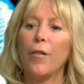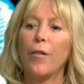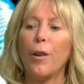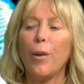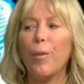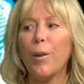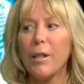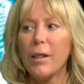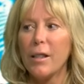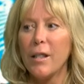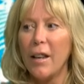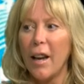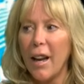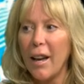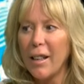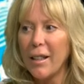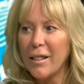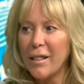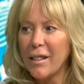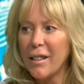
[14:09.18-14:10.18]
for what's
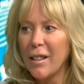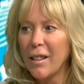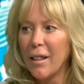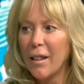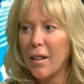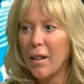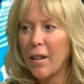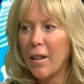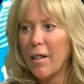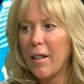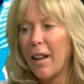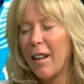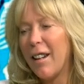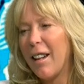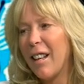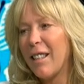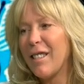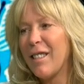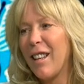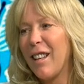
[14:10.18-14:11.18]
next, that
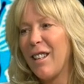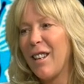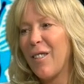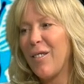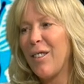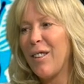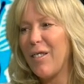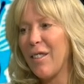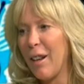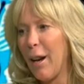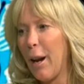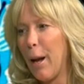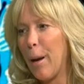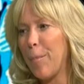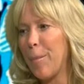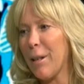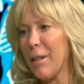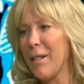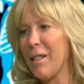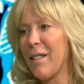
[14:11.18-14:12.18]
next thing never even
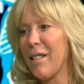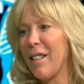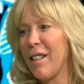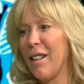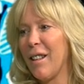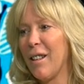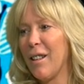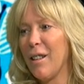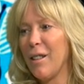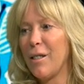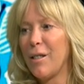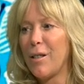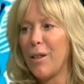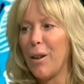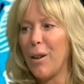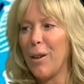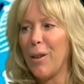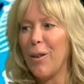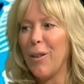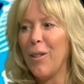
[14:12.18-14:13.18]
happens.
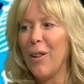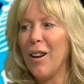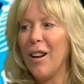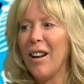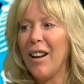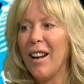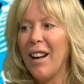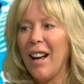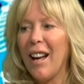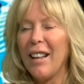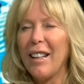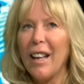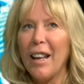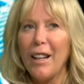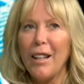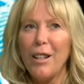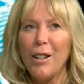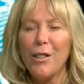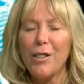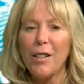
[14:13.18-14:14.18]
So I kind
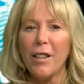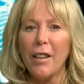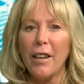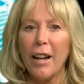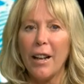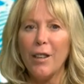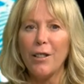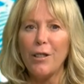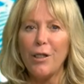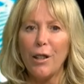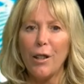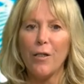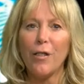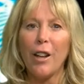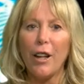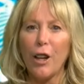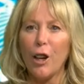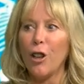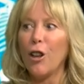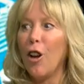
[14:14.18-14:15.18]
of use the analogy of
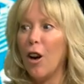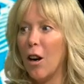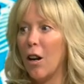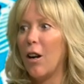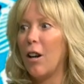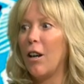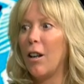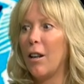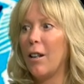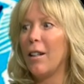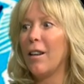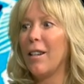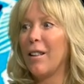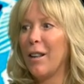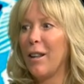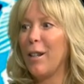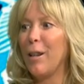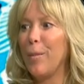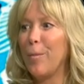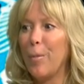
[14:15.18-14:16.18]
like a car
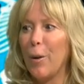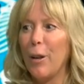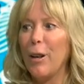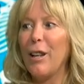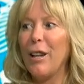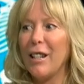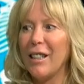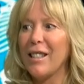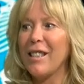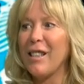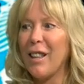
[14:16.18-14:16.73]
and burning its